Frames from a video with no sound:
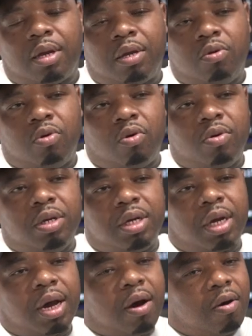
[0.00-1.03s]
and you know he used to
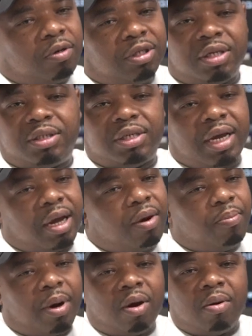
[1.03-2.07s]
call just to check
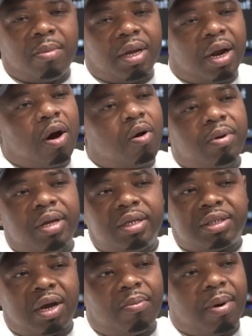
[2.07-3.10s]
up on me and always
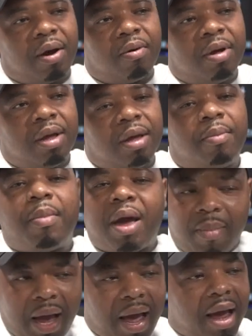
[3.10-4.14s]
talking about man
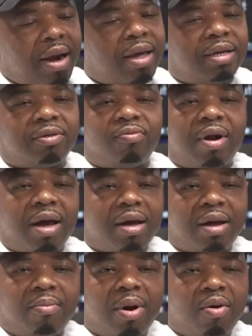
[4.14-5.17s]
I'm highlights when I
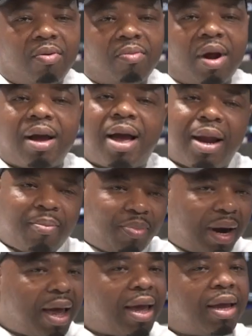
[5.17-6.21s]
come home, bro. I got a
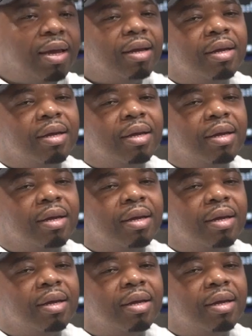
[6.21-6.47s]
plan.